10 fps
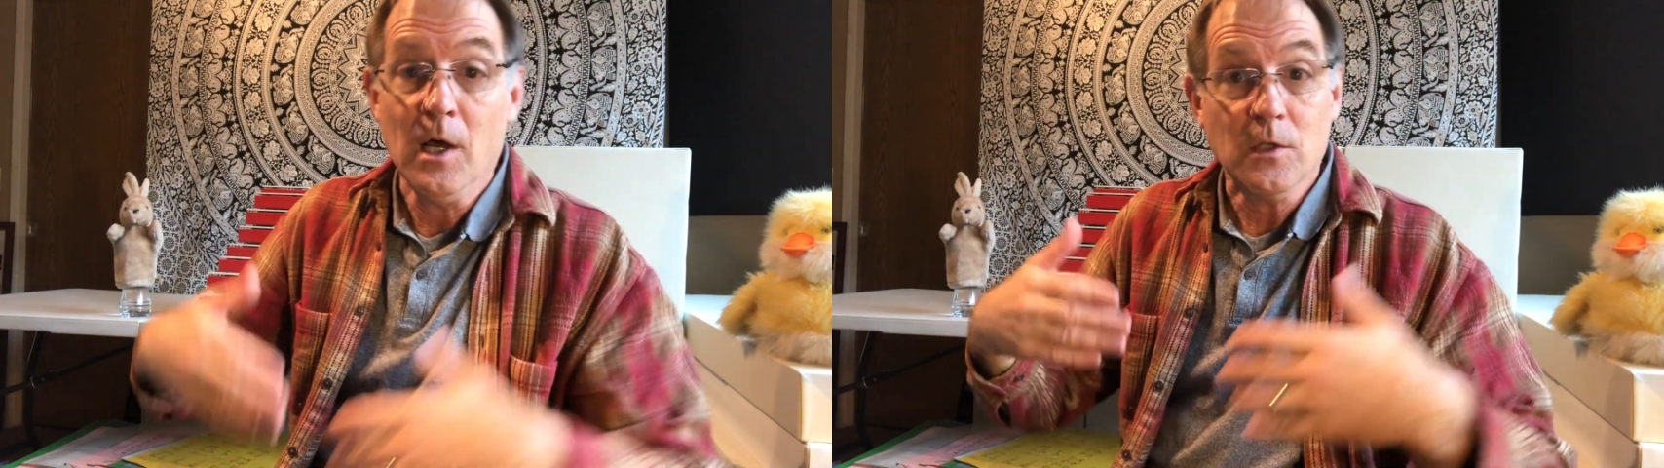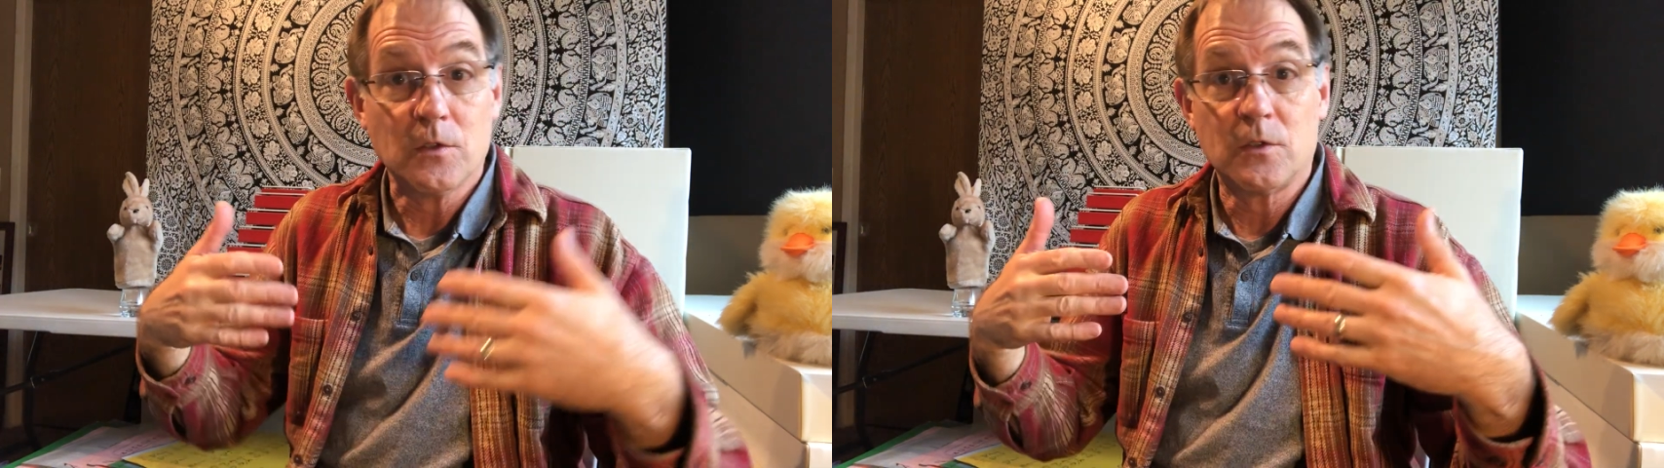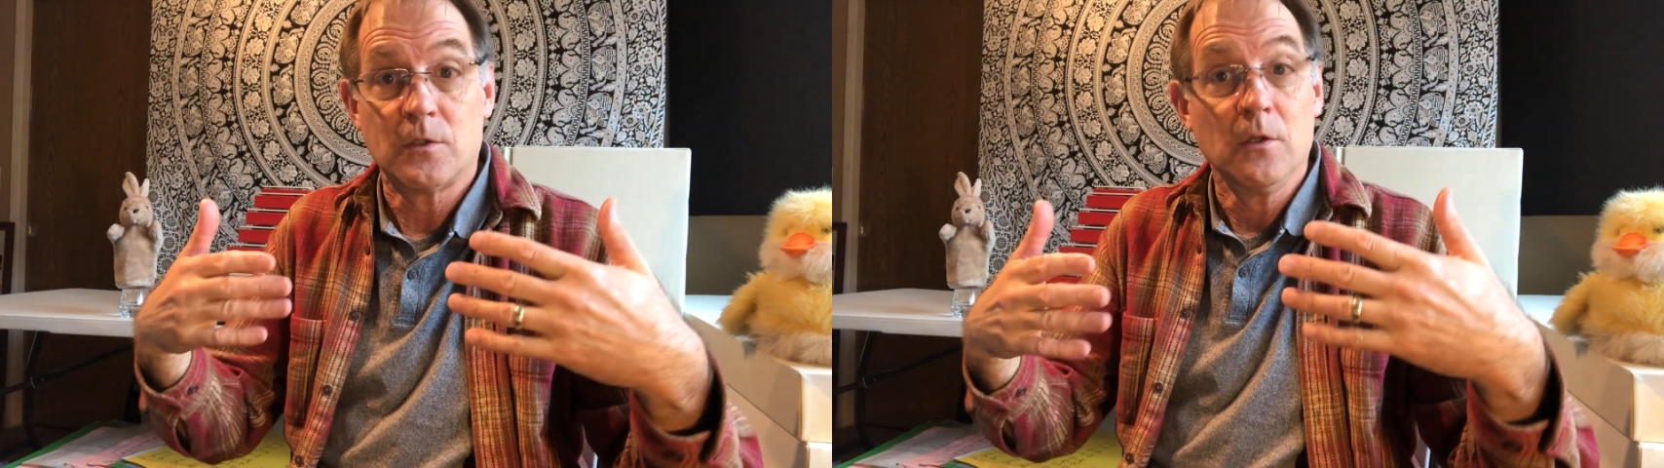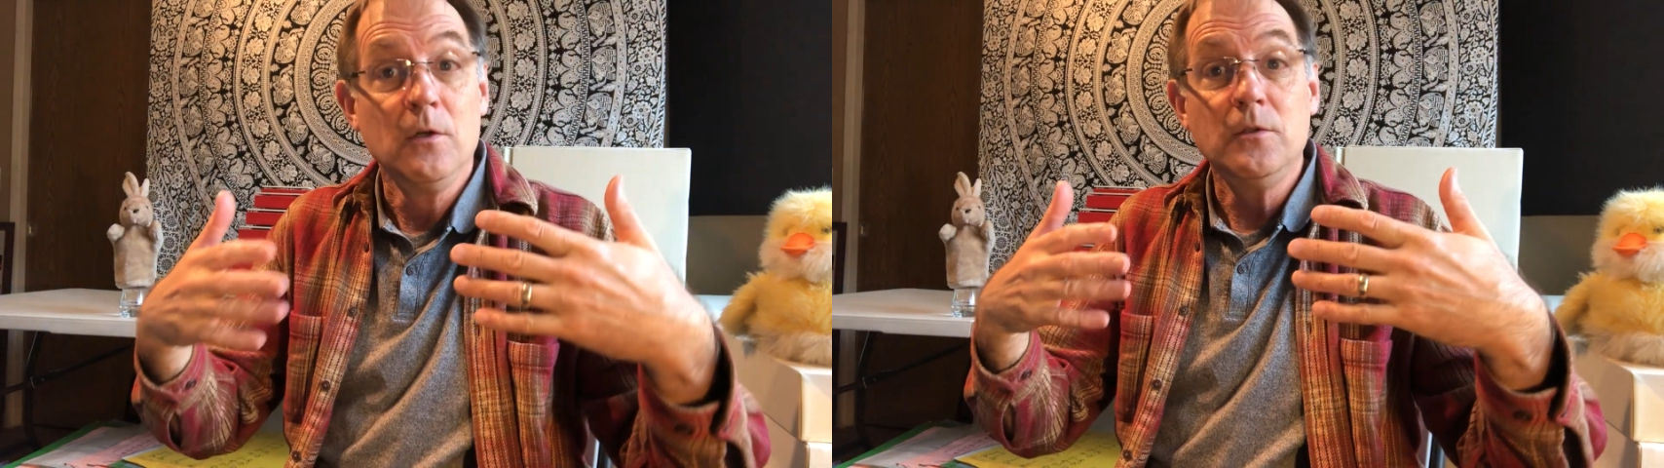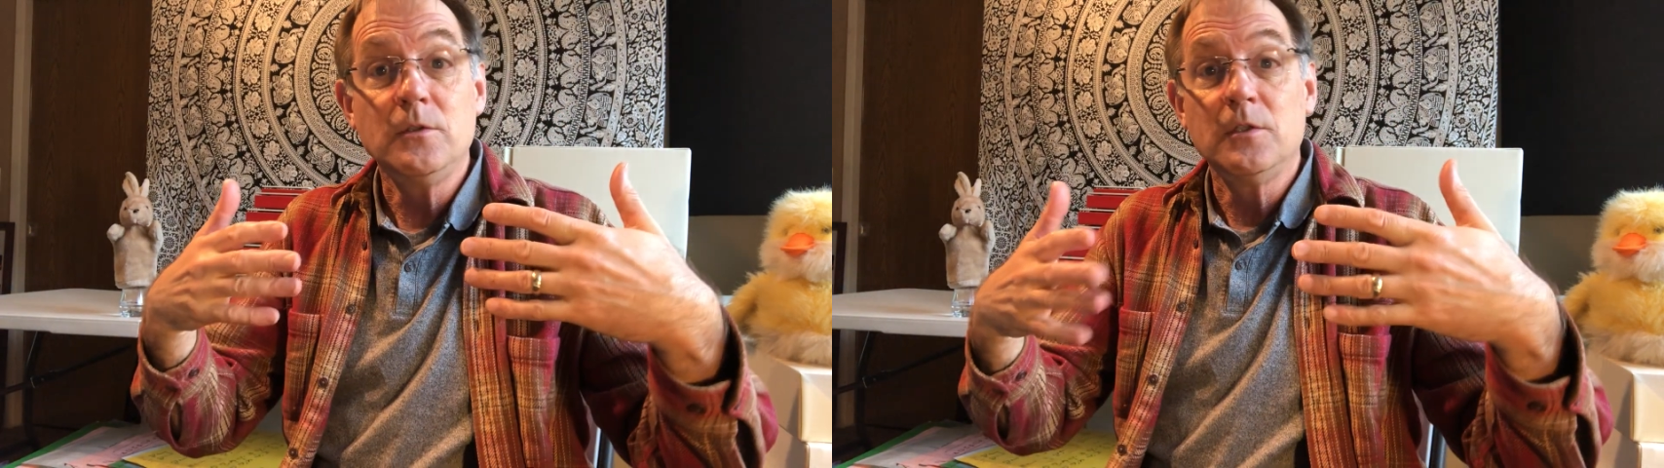
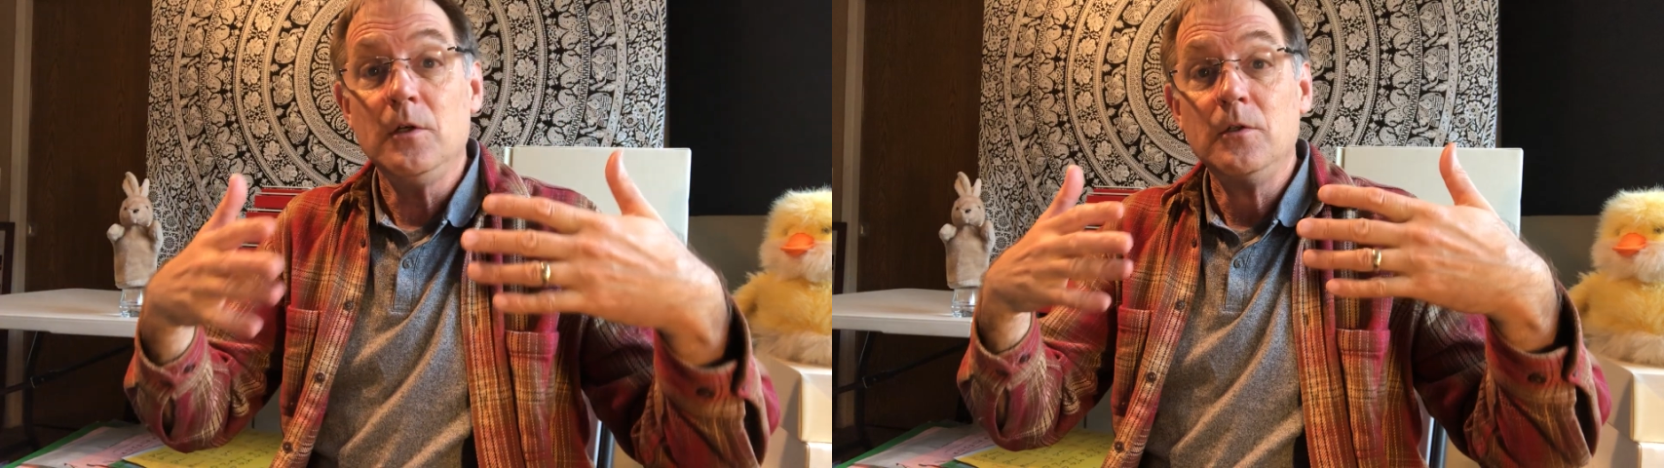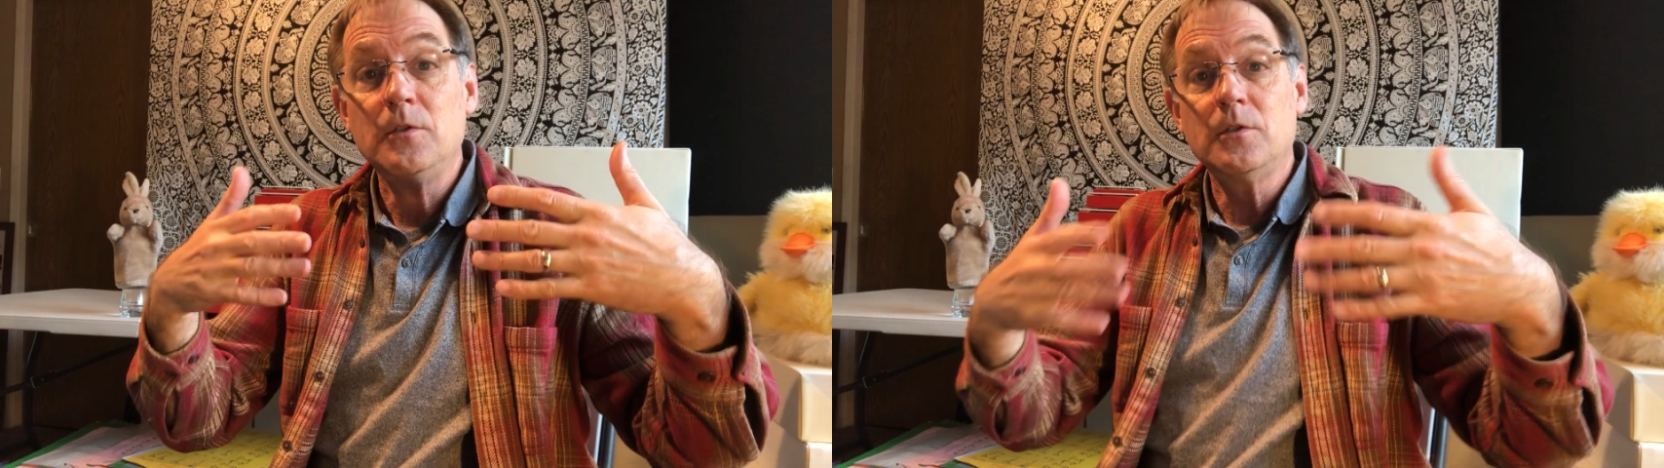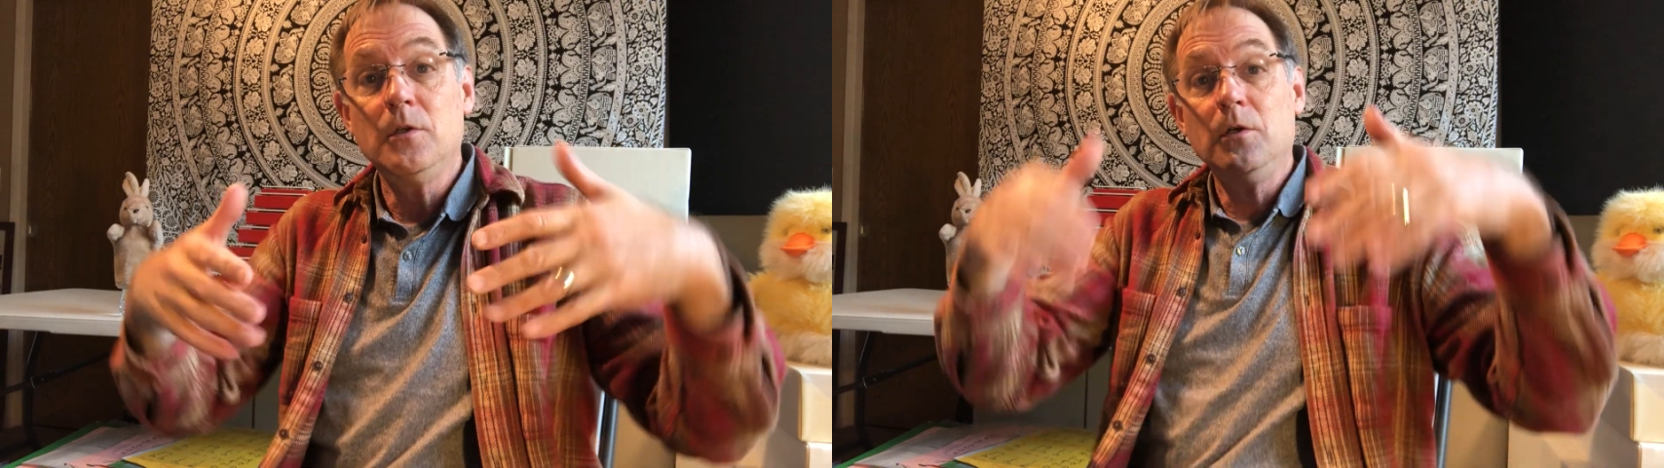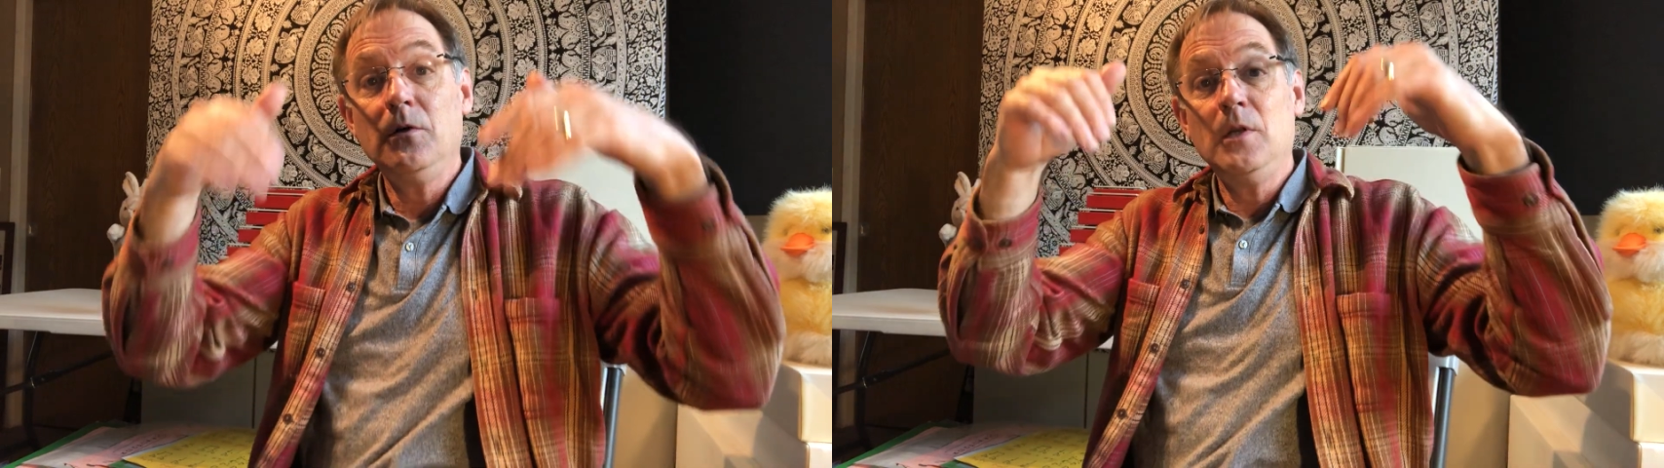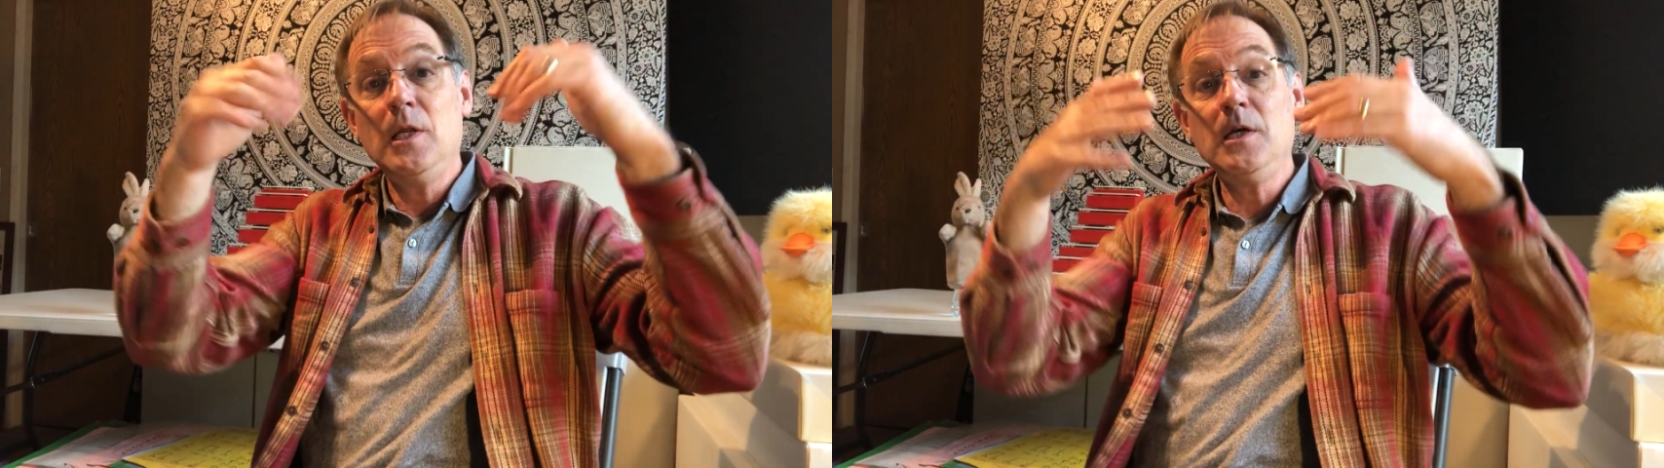So,
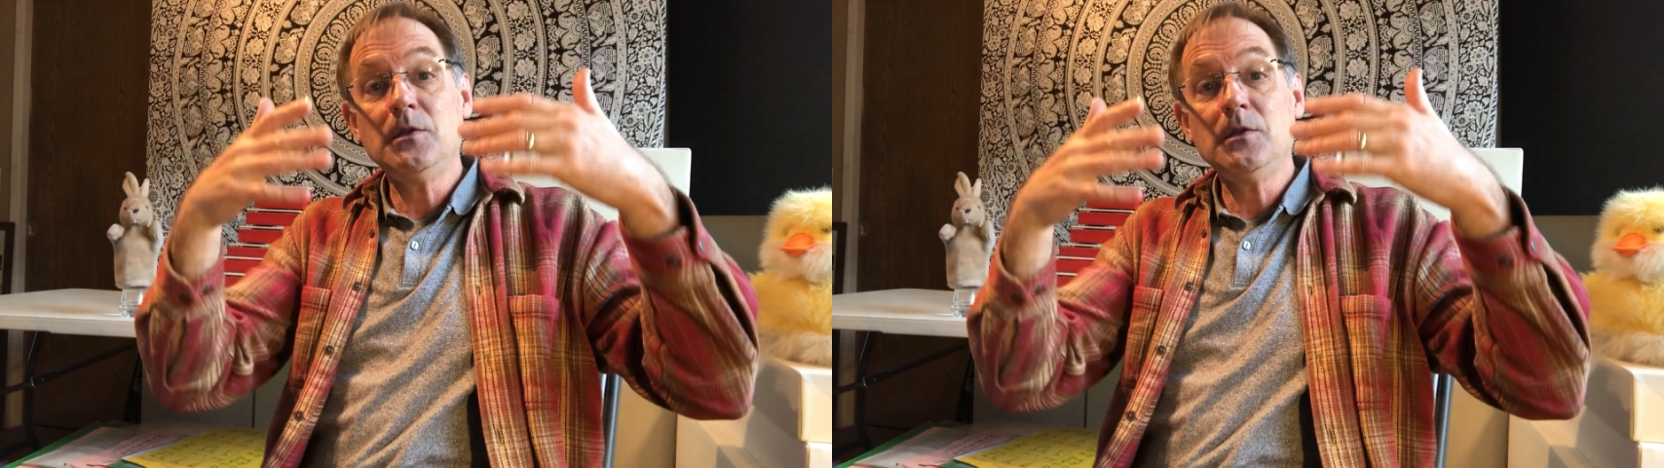la,